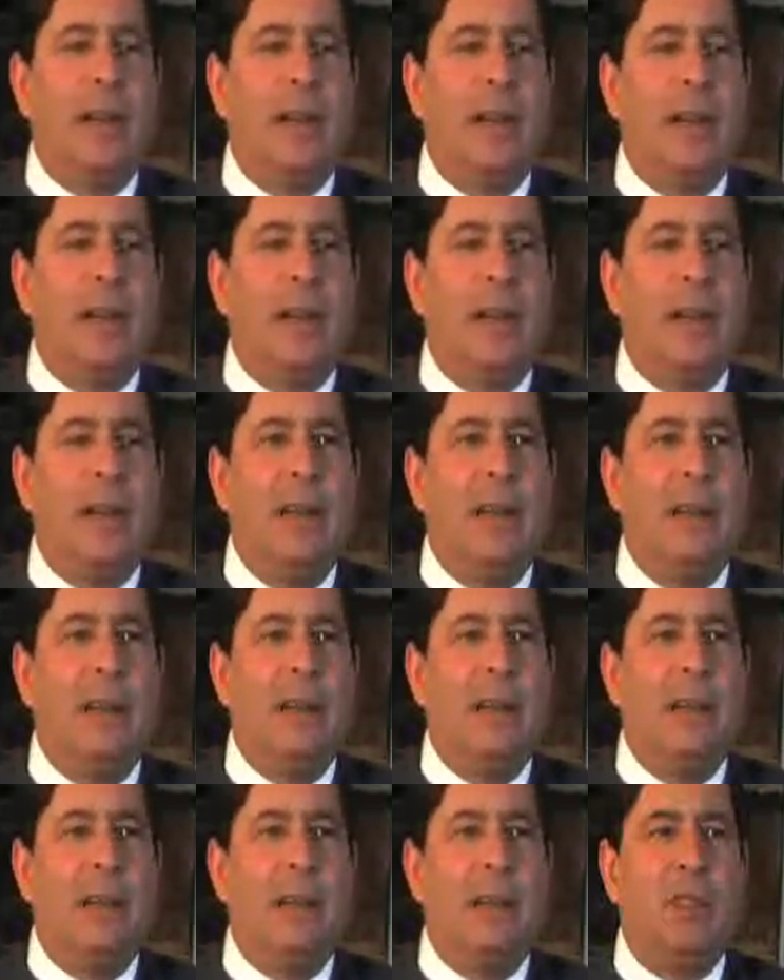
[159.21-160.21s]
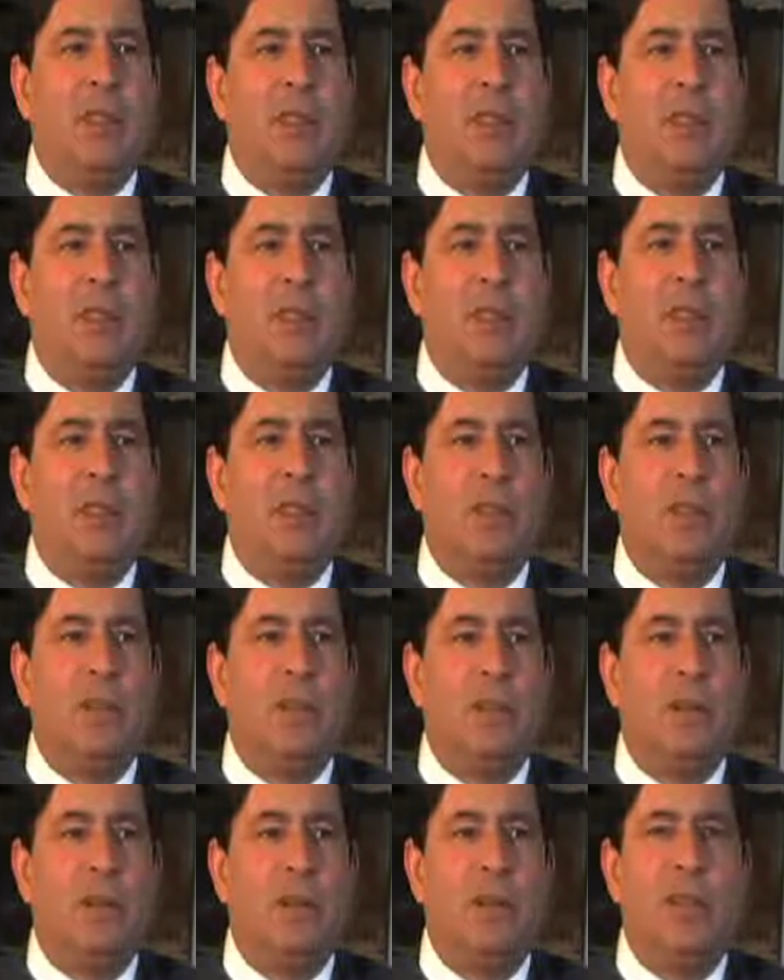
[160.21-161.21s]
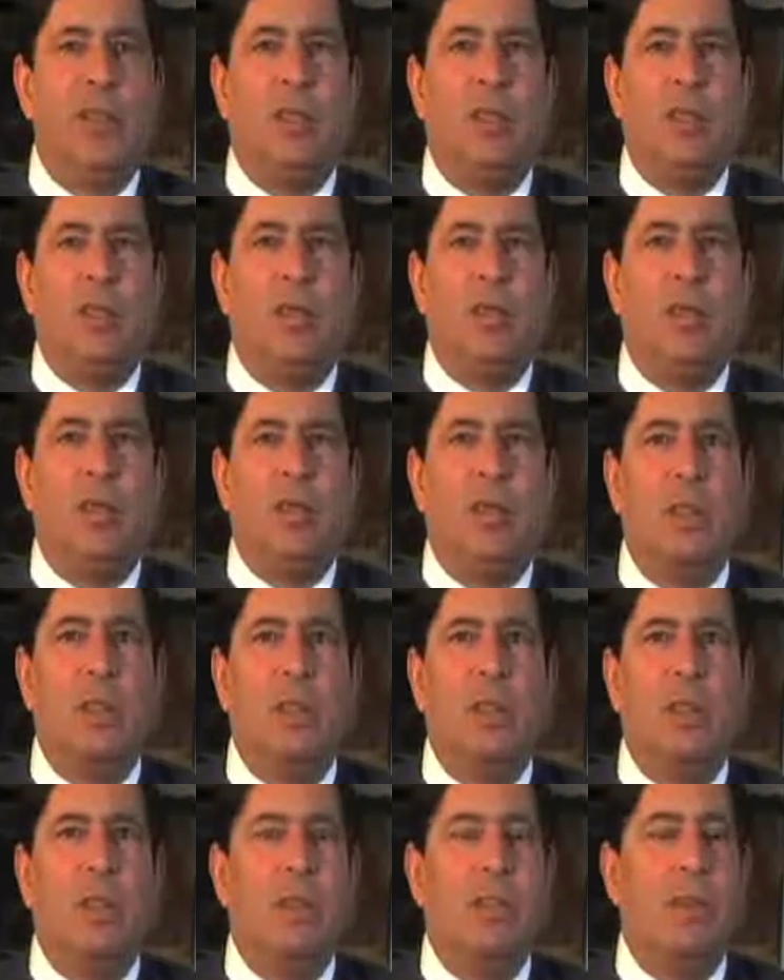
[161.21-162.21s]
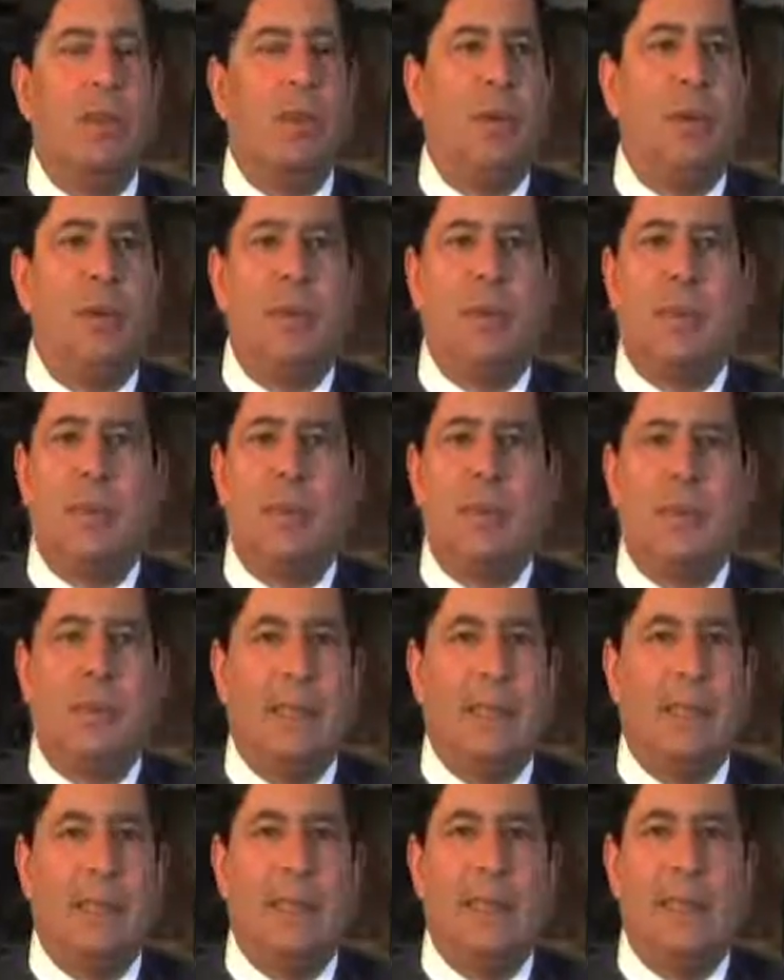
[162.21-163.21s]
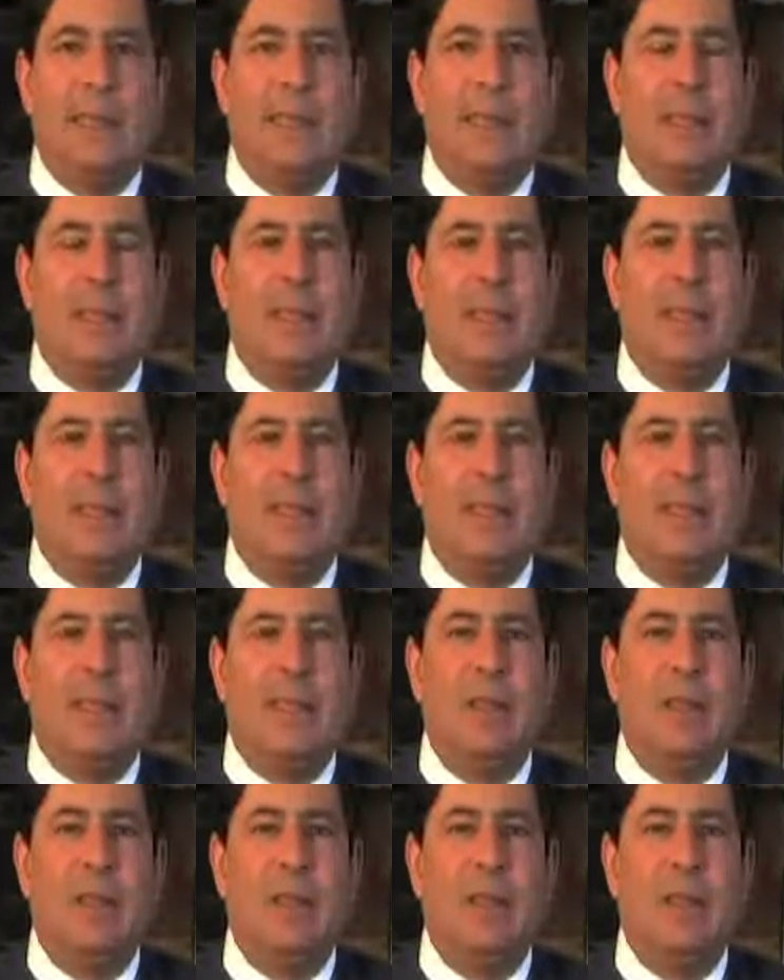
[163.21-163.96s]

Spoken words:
in a particular situation, for example, a